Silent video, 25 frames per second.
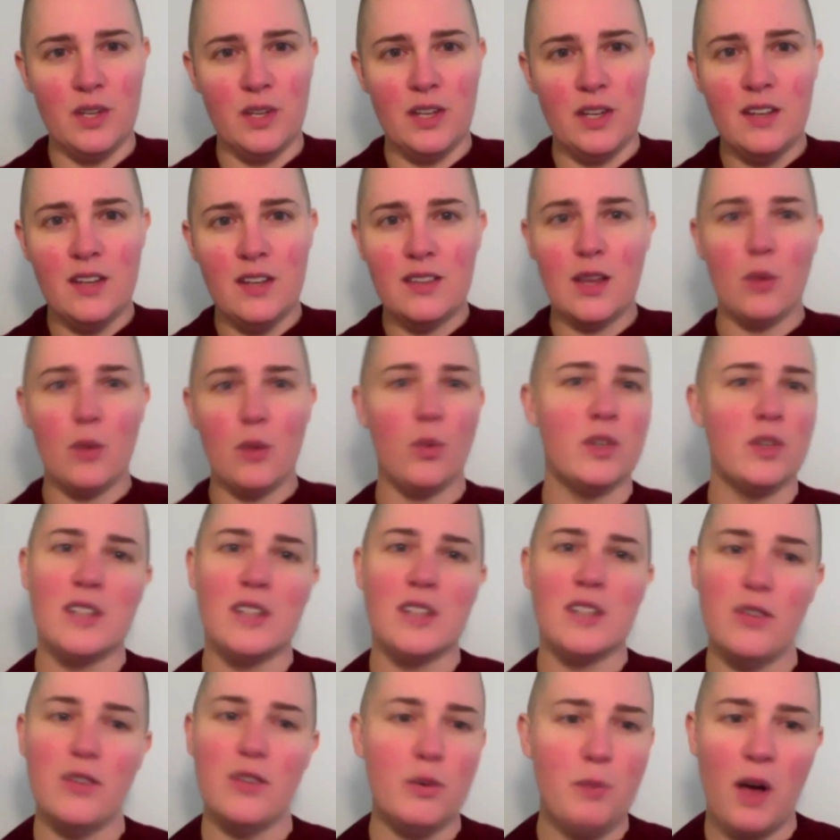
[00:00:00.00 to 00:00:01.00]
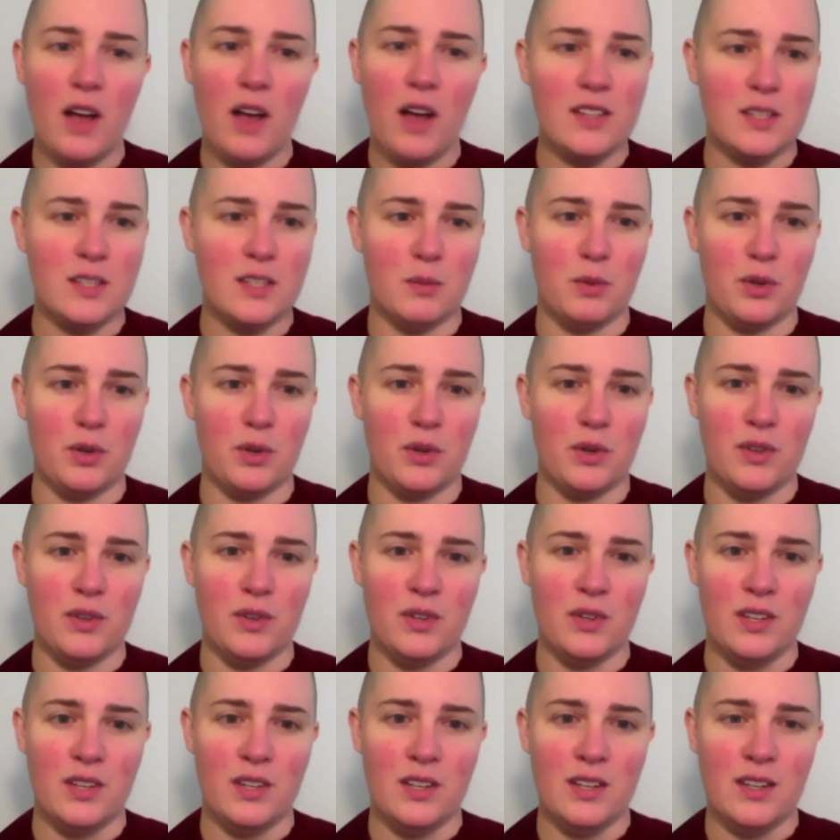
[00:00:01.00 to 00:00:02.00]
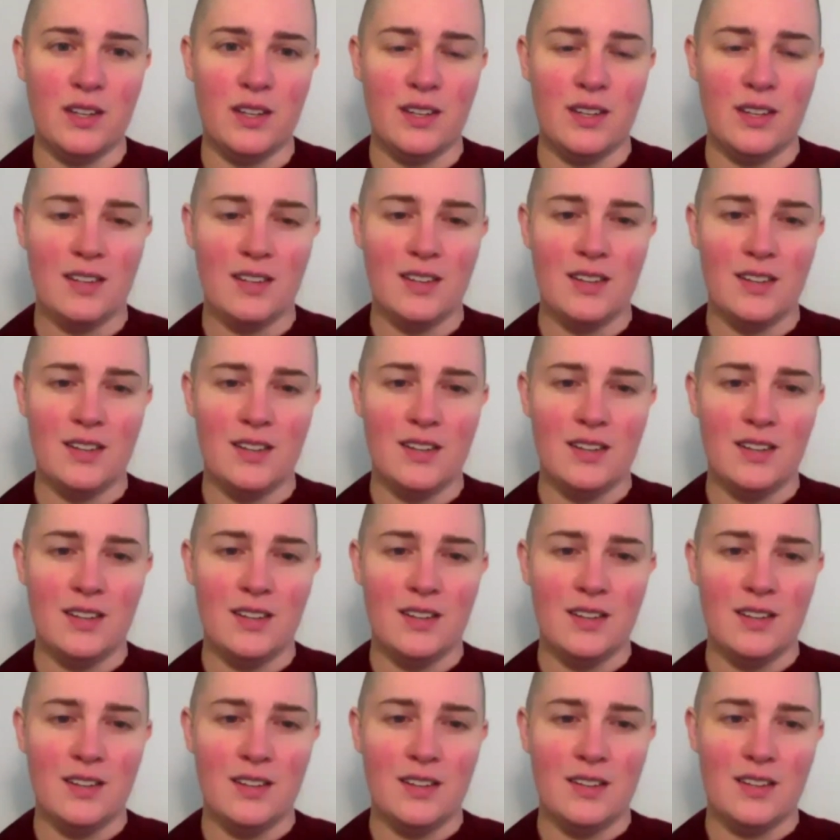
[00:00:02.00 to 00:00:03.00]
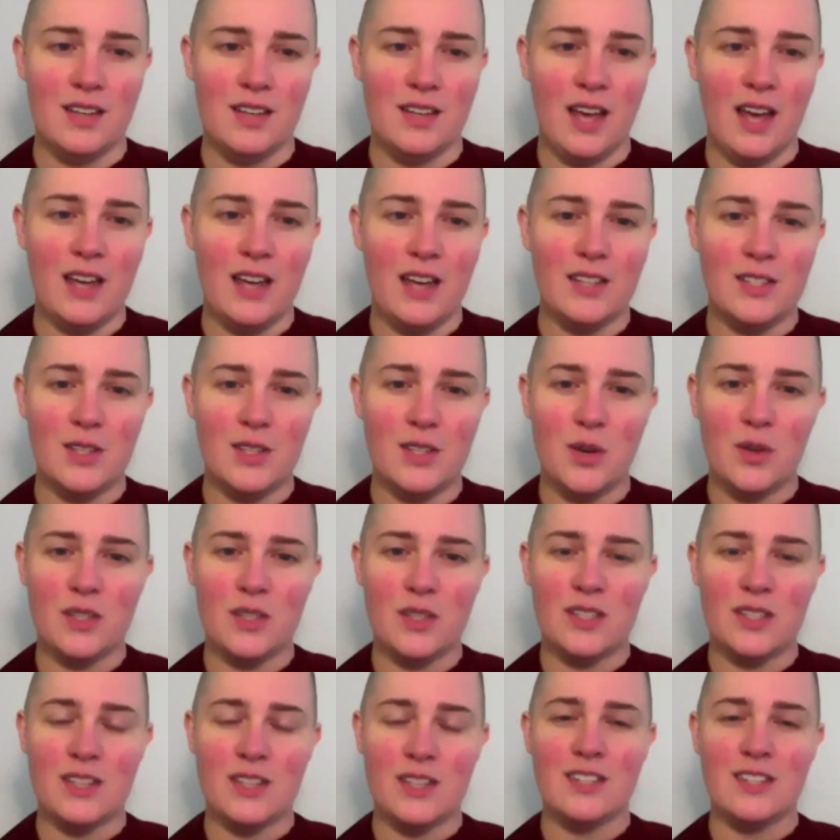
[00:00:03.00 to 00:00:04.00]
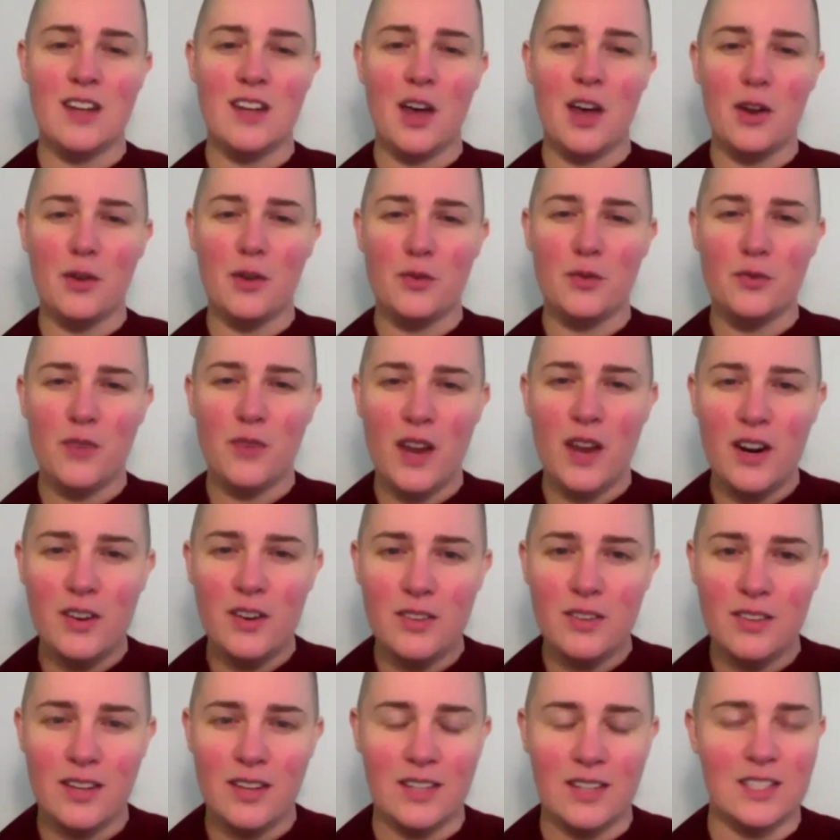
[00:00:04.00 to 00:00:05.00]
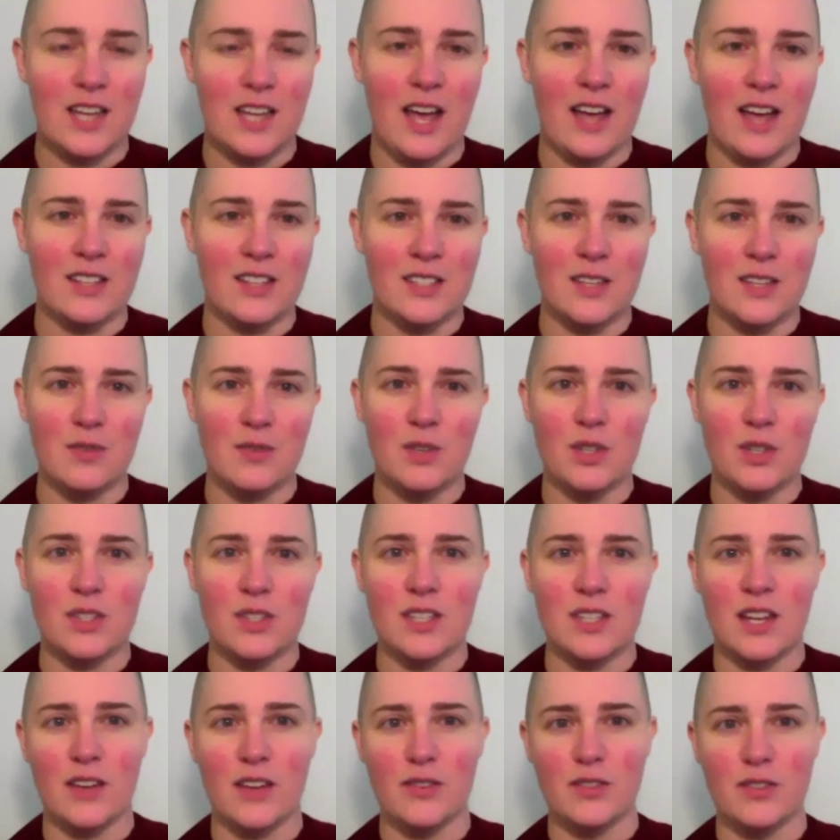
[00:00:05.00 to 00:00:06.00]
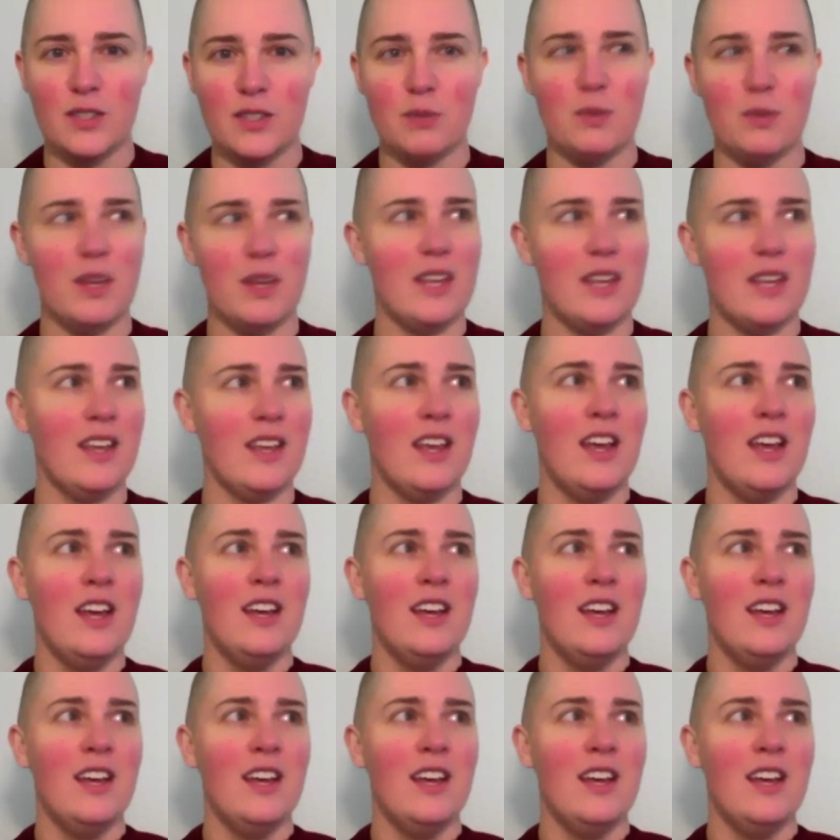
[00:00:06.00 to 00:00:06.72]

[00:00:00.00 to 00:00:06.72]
that was never possible. Yeah, and so it's not a fair thing to ask of yourself to be